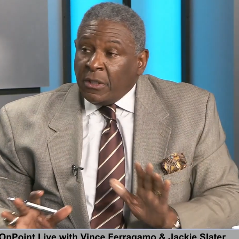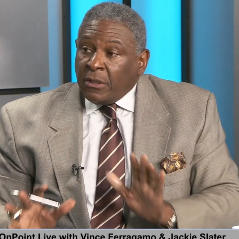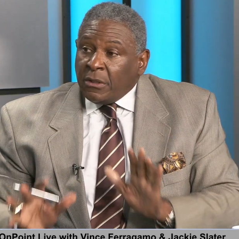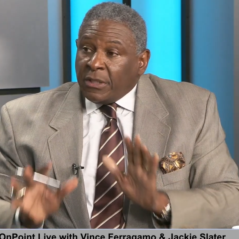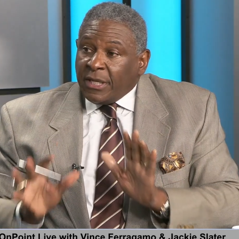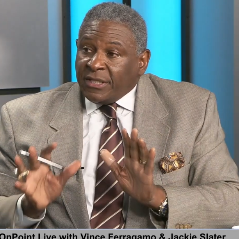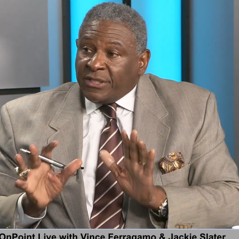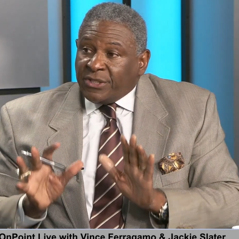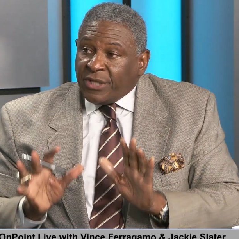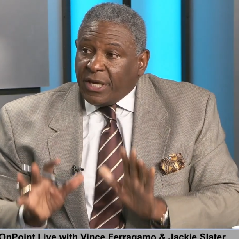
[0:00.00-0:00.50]

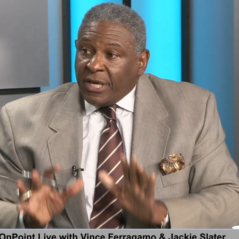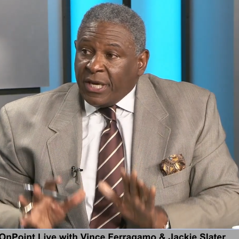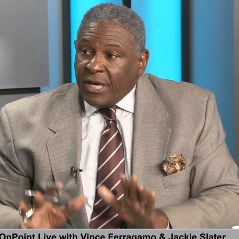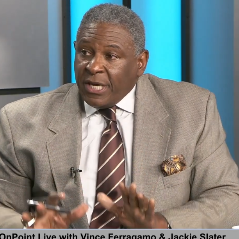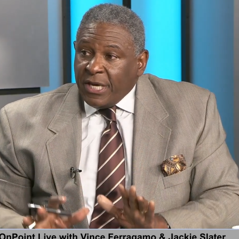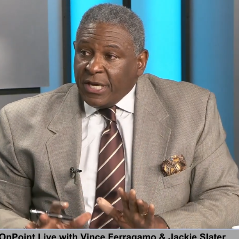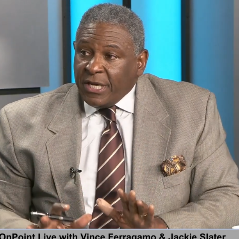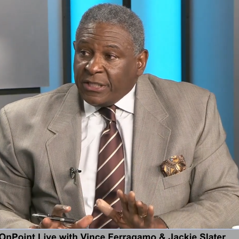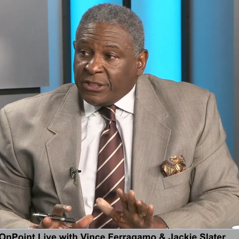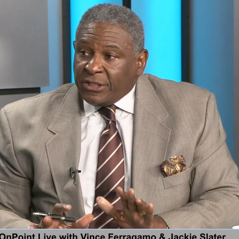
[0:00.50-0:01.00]
They say
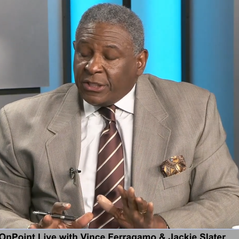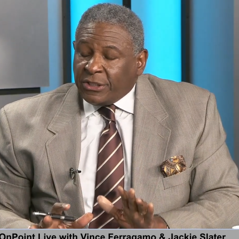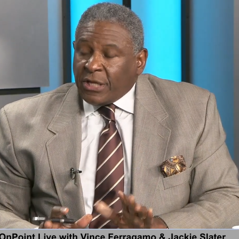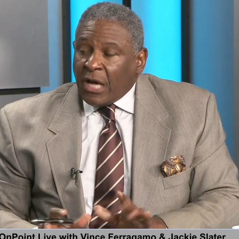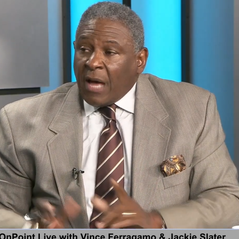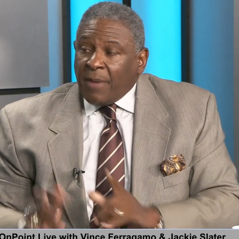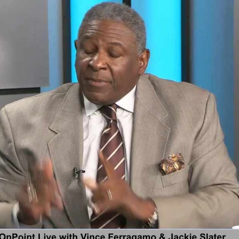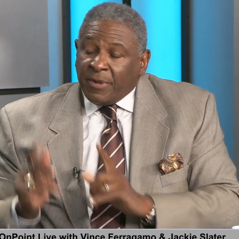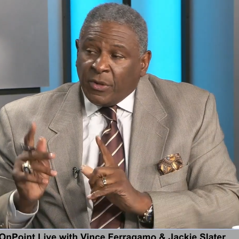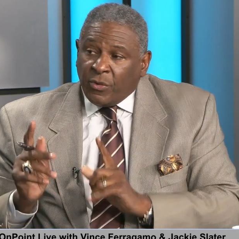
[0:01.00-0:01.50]
he is the
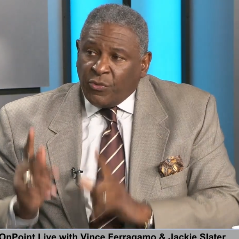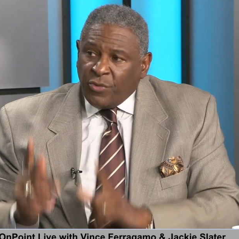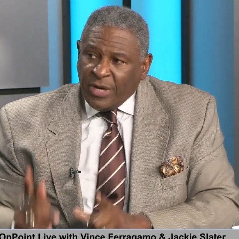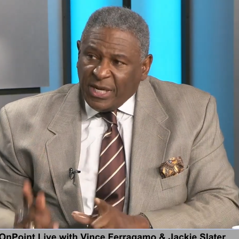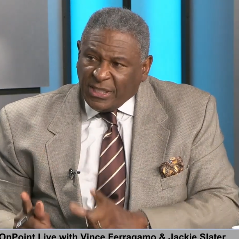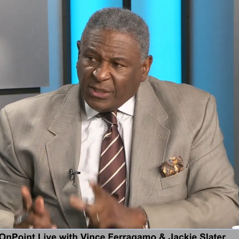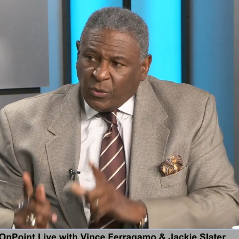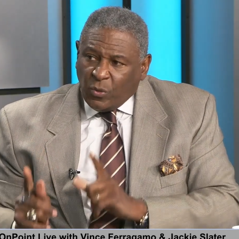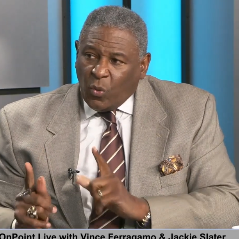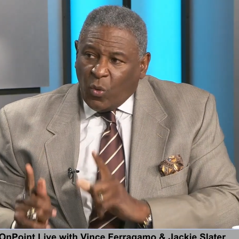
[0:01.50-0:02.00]
top man. The
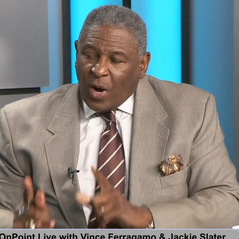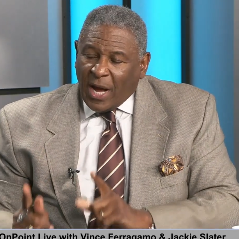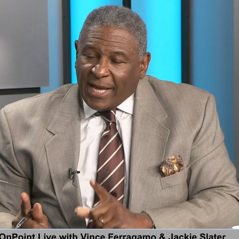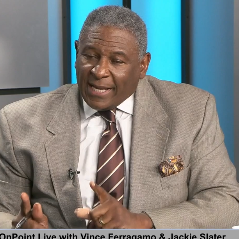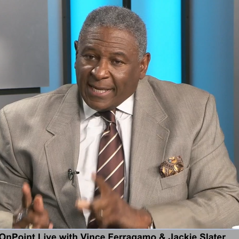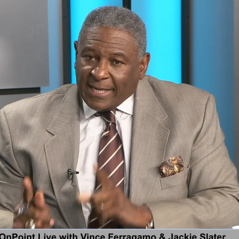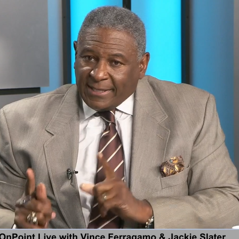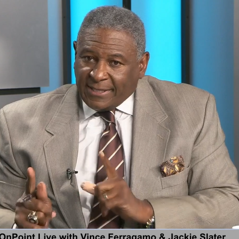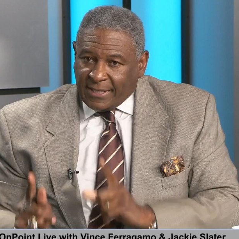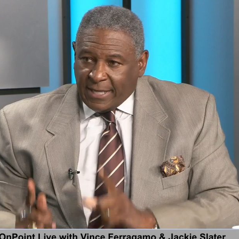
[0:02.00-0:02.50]
reason why
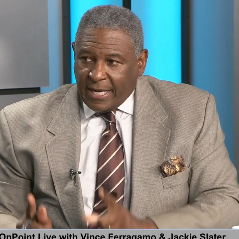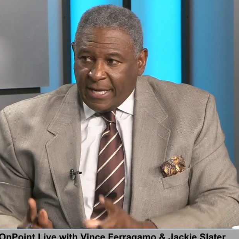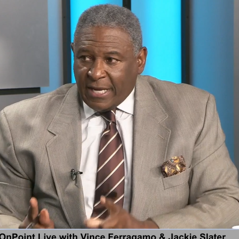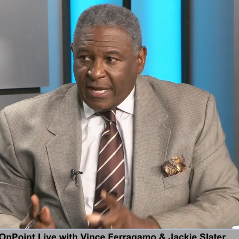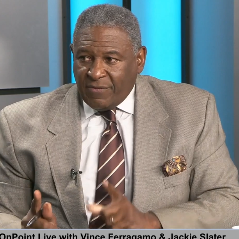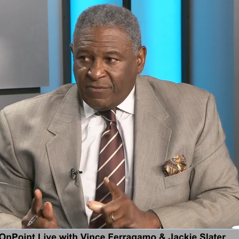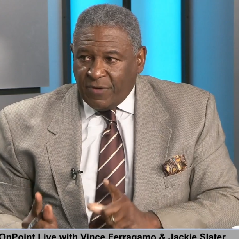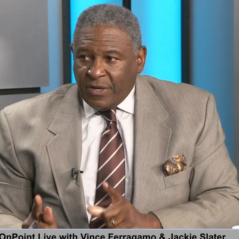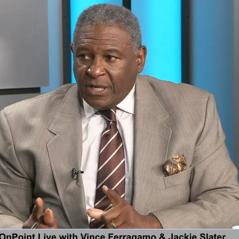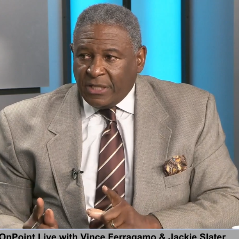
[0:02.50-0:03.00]
they say
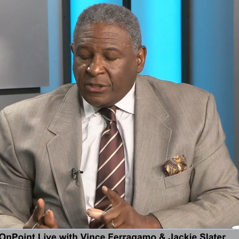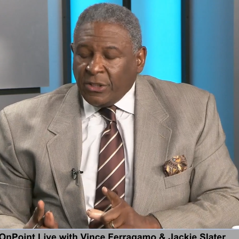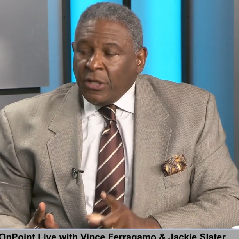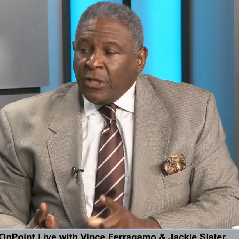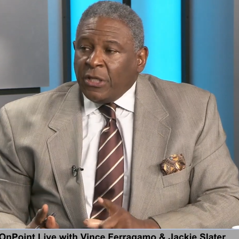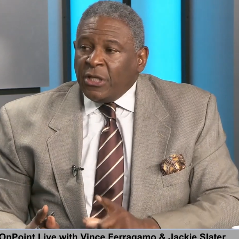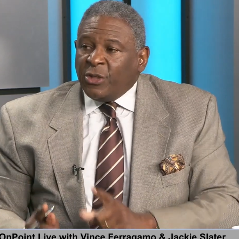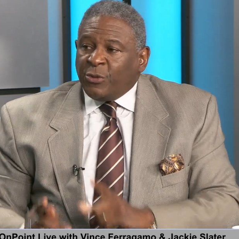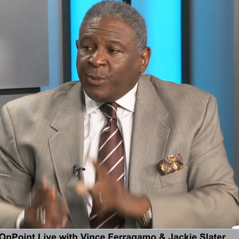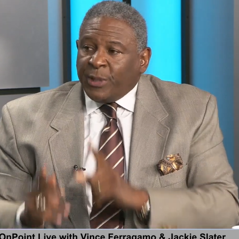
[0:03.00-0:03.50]
that, Vince,
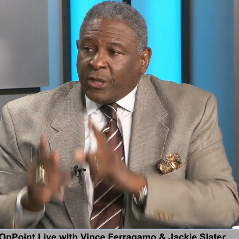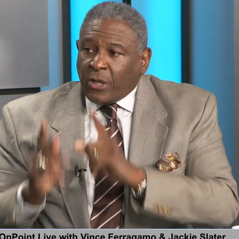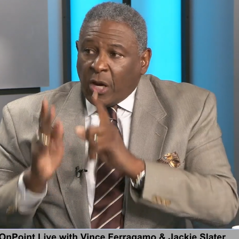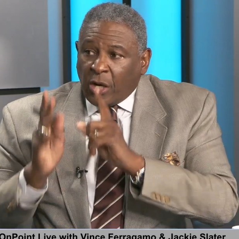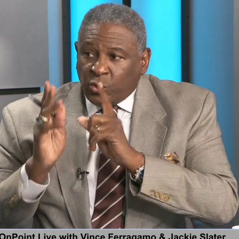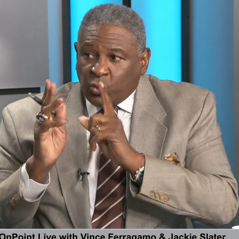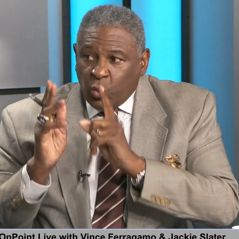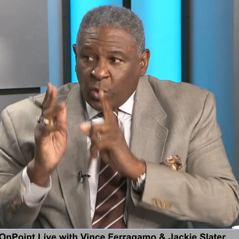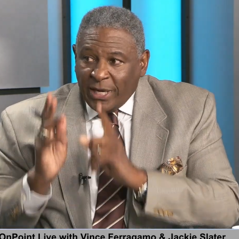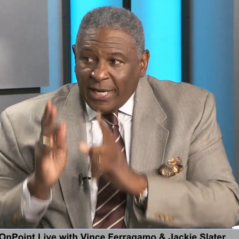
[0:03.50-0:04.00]
is
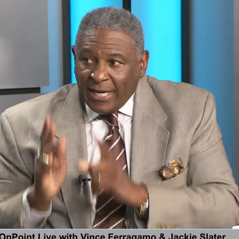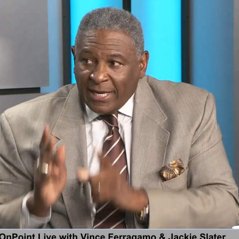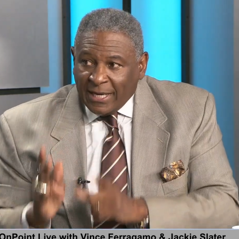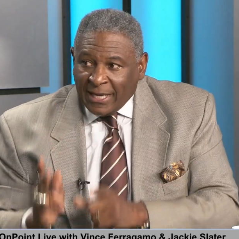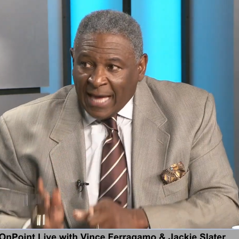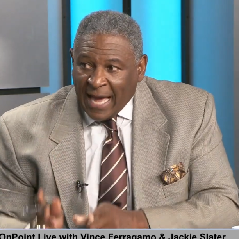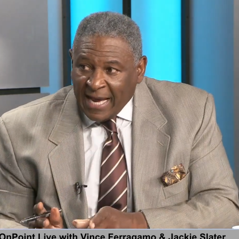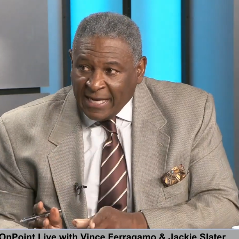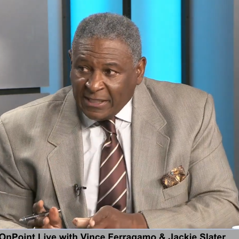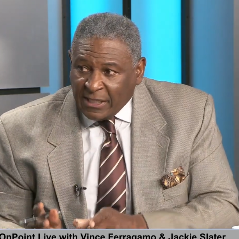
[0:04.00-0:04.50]
because when he
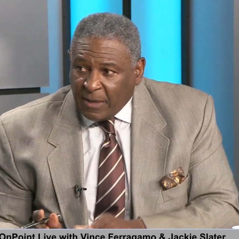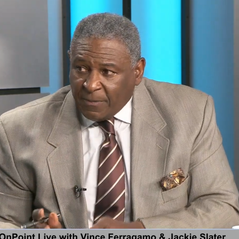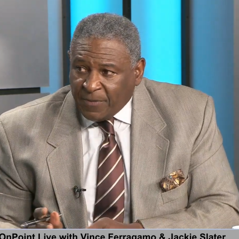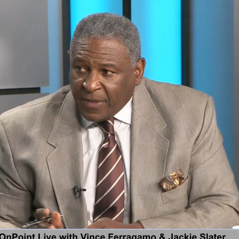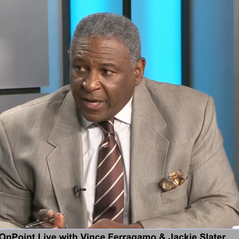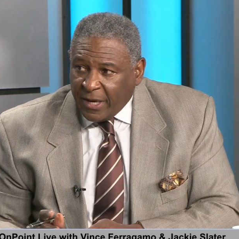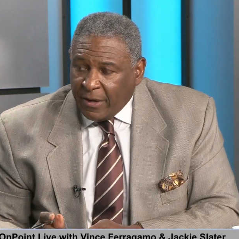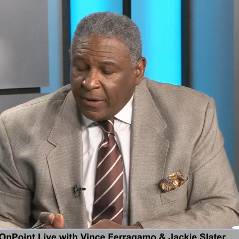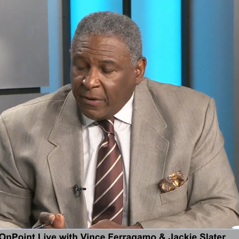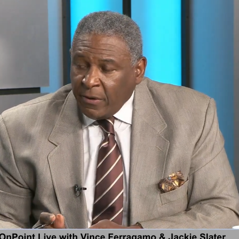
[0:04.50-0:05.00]
lines up
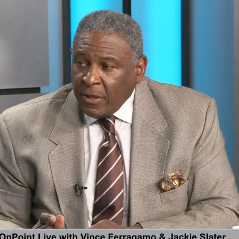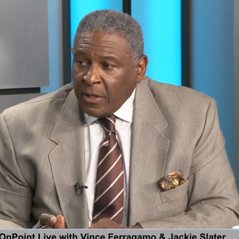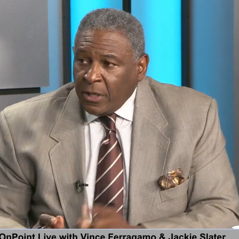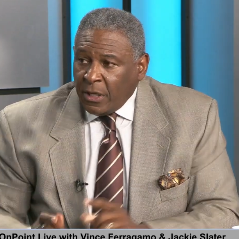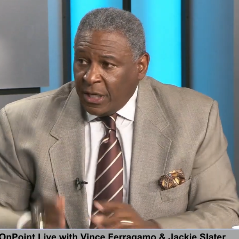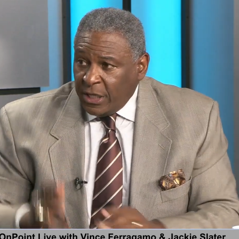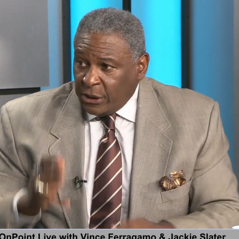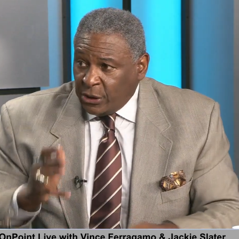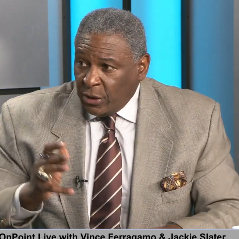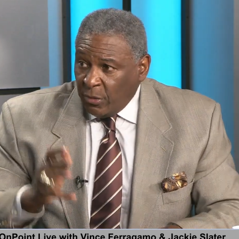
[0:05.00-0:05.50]
there,
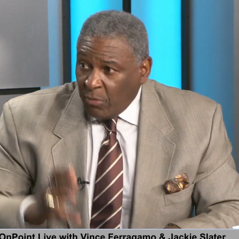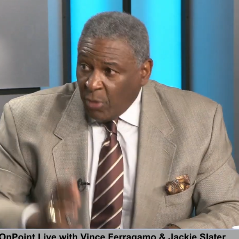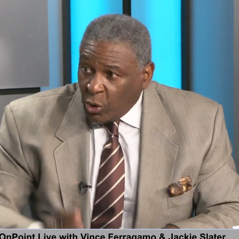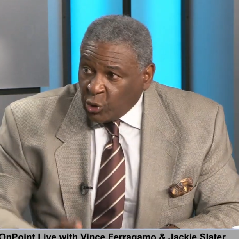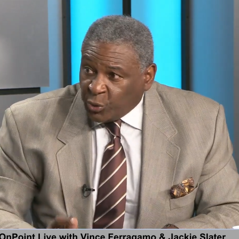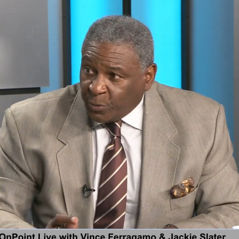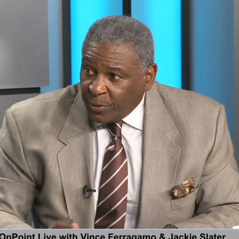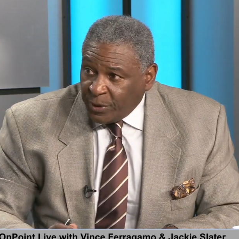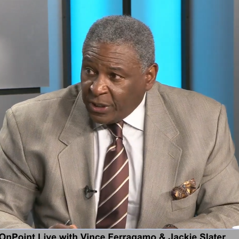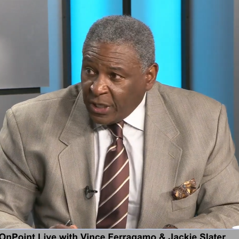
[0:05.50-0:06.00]
he's the
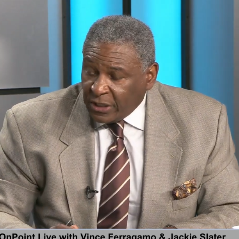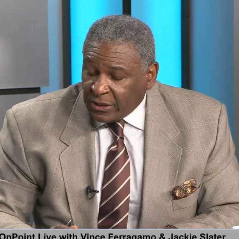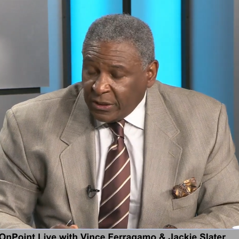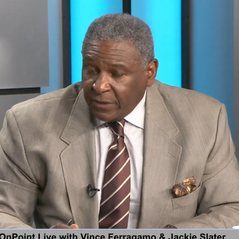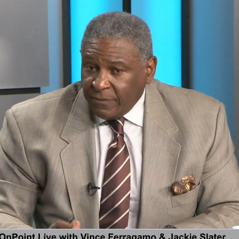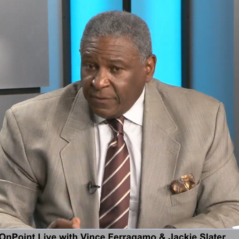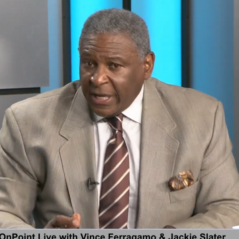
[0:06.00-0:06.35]
most productive.